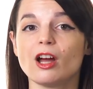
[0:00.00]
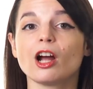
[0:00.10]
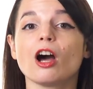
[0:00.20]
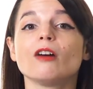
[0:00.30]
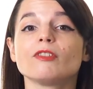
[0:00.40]

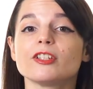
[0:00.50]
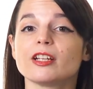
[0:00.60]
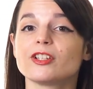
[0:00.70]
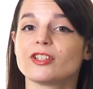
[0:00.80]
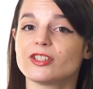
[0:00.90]

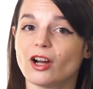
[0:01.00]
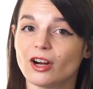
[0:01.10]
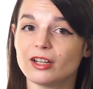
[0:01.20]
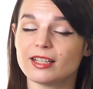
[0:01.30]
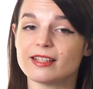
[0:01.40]
conversations
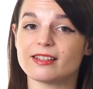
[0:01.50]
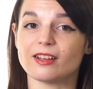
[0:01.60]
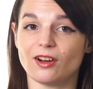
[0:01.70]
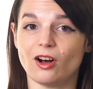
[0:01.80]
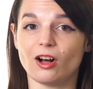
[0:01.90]
aren't easy at
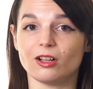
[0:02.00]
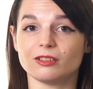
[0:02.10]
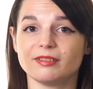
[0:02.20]
all,